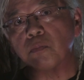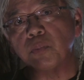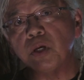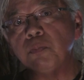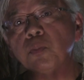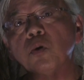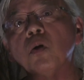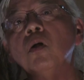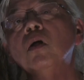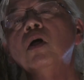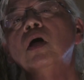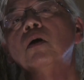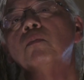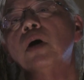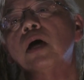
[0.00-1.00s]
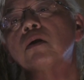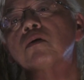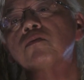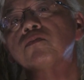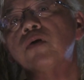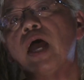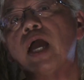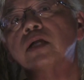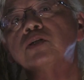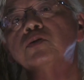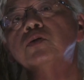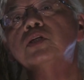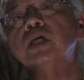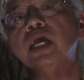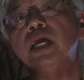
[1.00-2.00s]
people. Matter of fact,
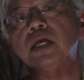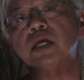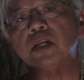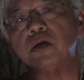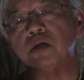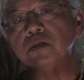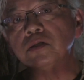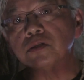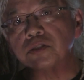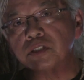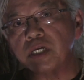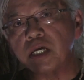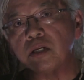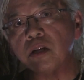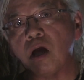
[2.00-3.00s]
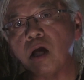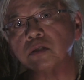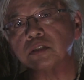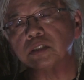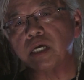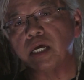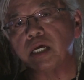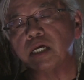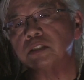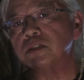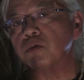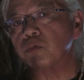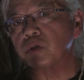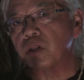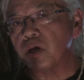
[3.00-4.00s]
you take it under state law saying it's
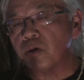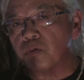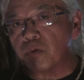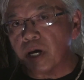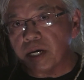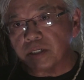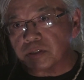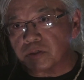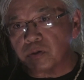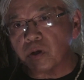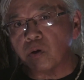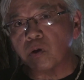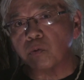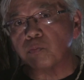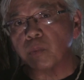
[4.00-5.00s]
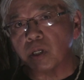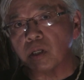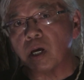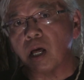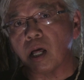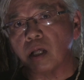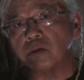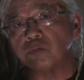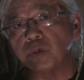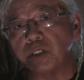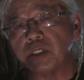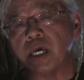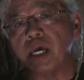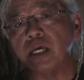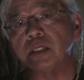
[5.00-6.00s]
their right to
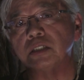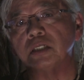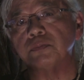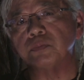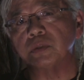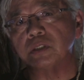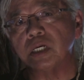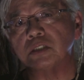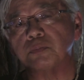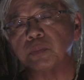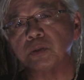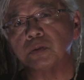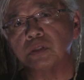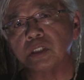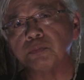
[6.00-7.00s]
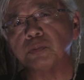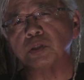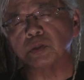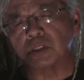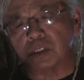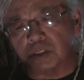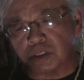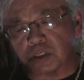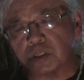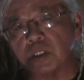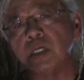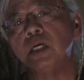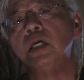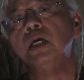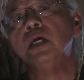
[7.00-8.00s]
retain disposition.
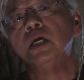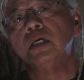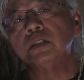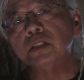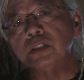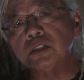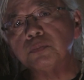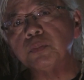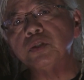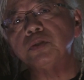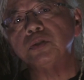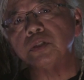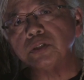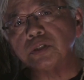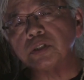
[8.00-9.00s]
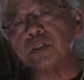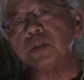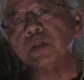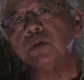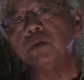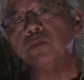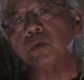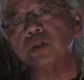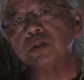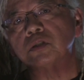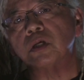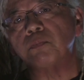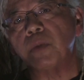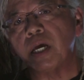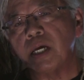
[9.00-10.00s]
Disposition was
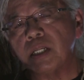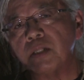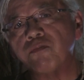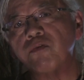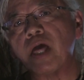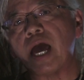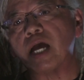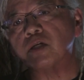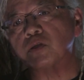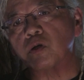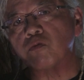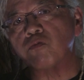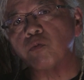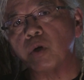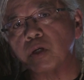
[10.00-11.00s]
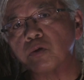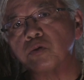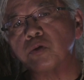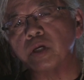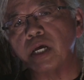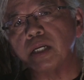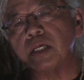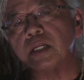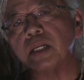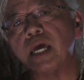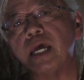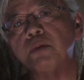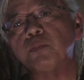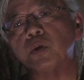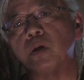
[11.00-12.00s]
the main factor of what created
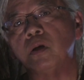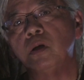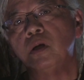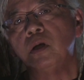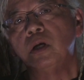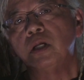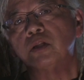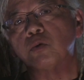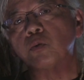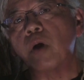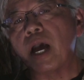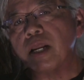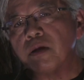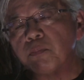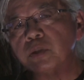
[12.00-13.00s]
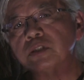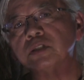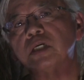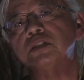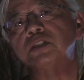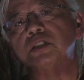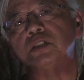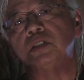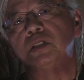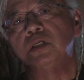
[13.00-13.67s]
NAGPRA, the right of possession,